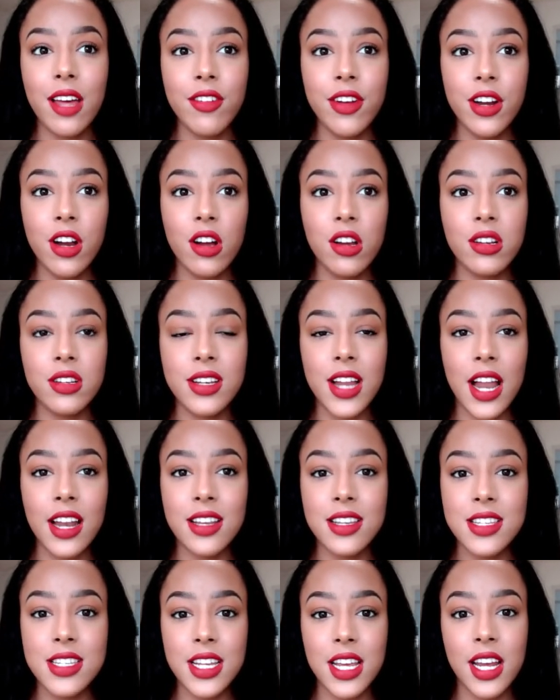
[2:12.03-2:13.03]
on
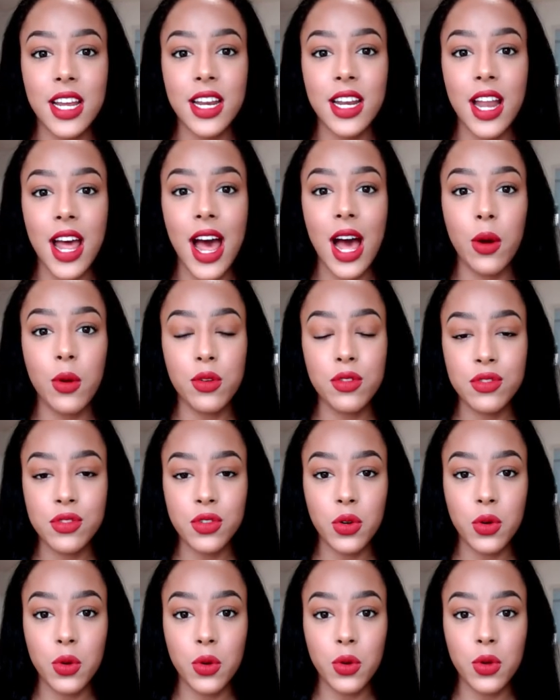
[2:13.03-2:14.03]
dancing out of
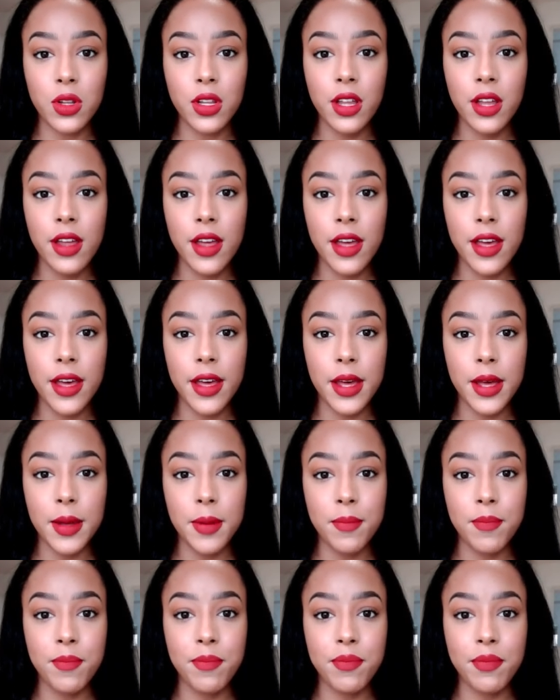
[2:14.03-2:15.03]
school
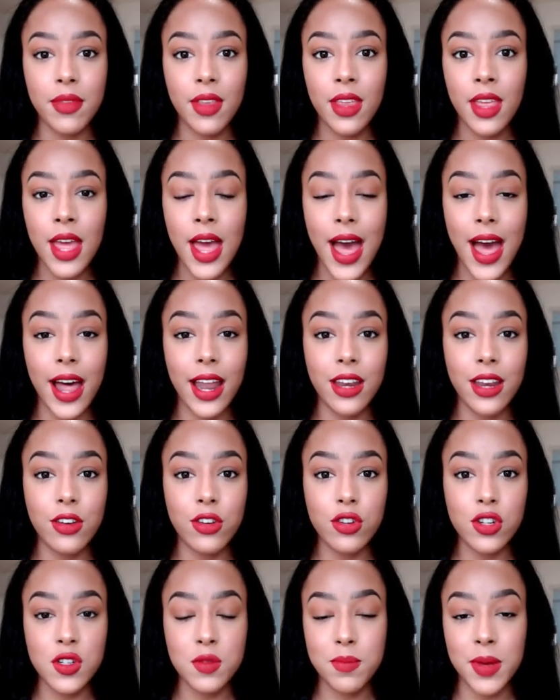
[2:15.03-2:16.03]
and
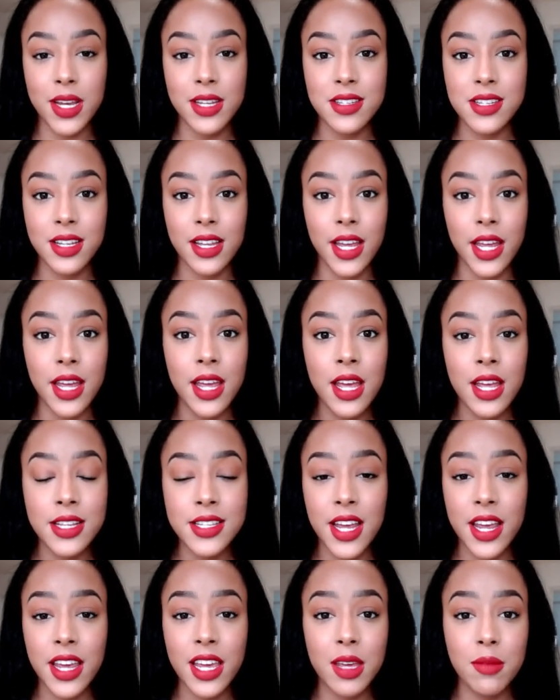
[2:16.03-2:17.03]
just basically
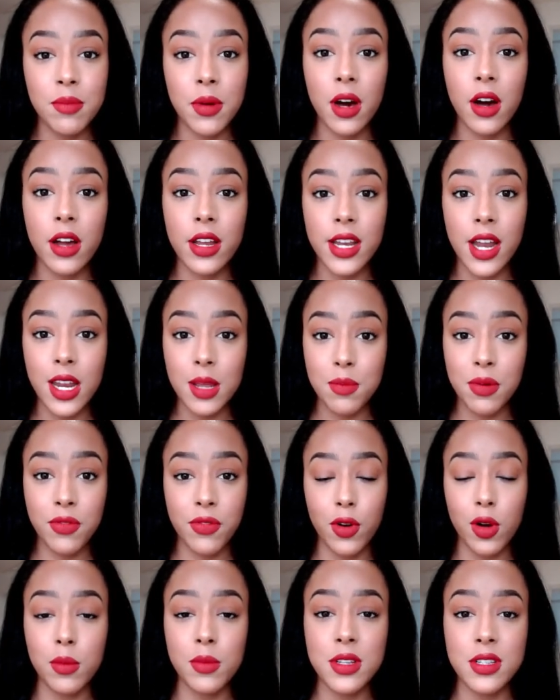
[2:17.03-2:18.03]
taking part in any
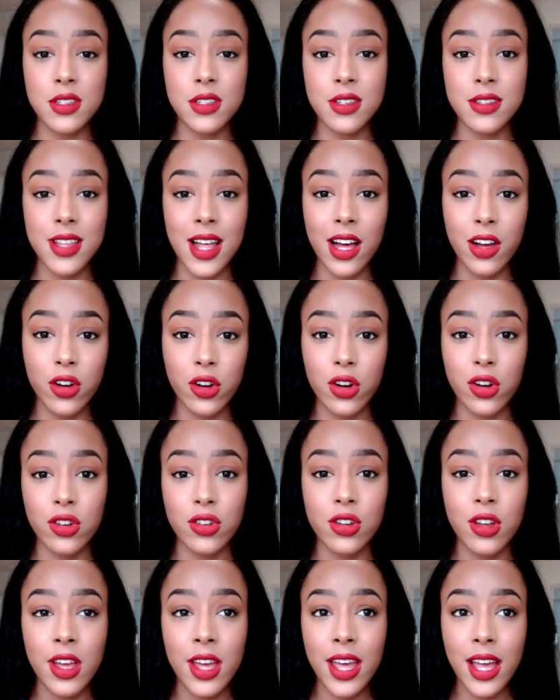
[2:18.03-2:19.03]
performances that I could
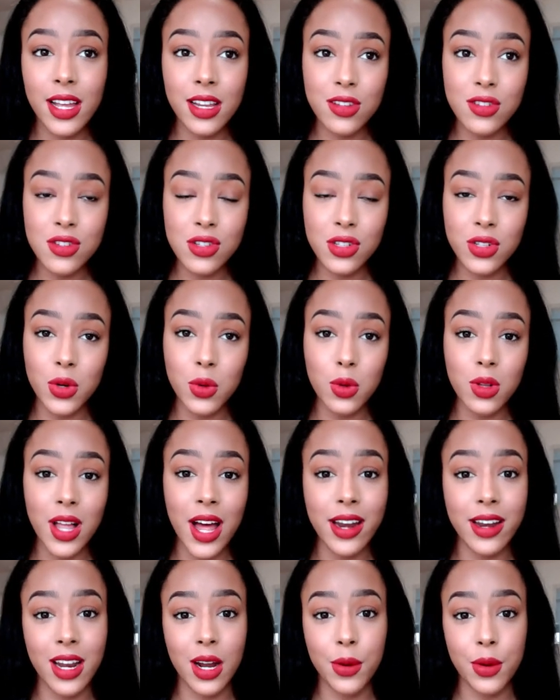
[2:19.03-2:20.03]
in school and
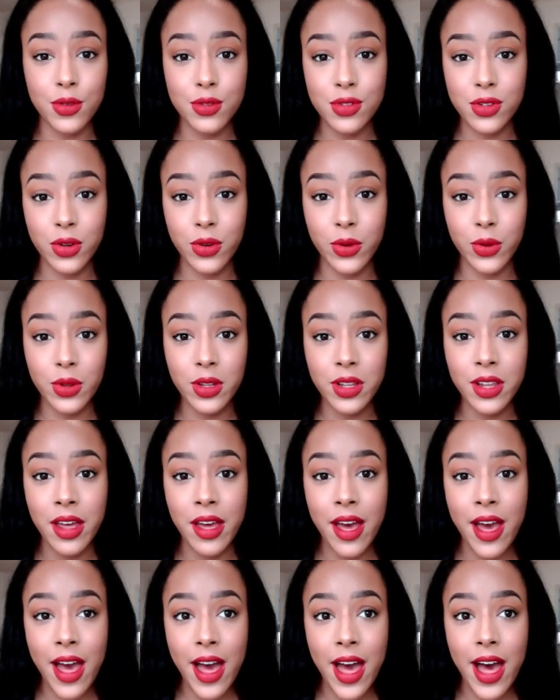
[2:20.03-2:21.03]
out of school.
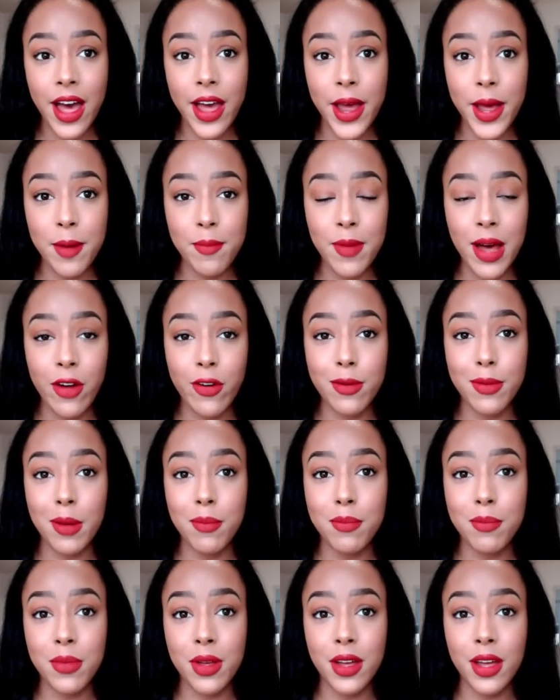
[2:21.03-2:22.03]
I
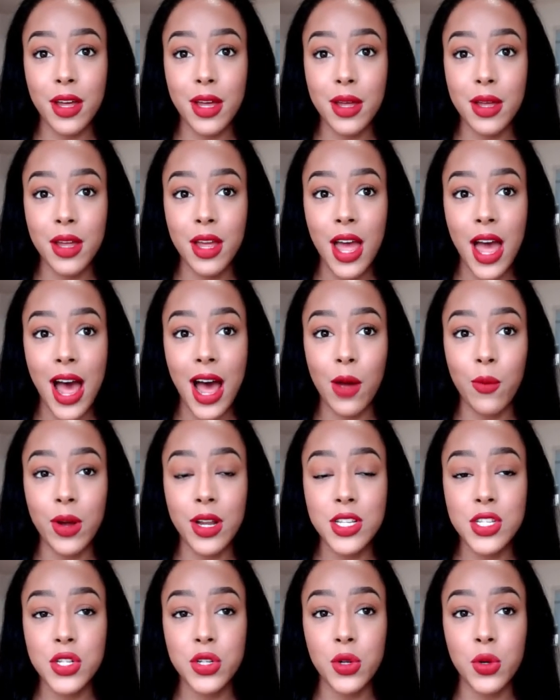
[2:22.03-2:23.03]
remember I went
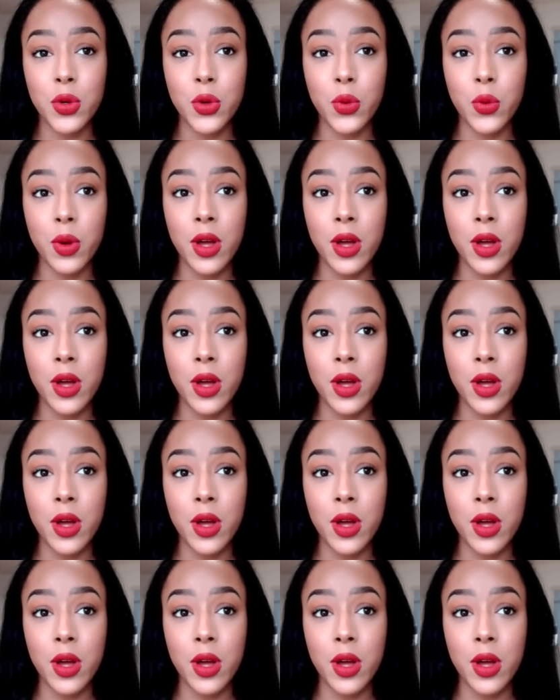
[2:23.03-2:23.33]
to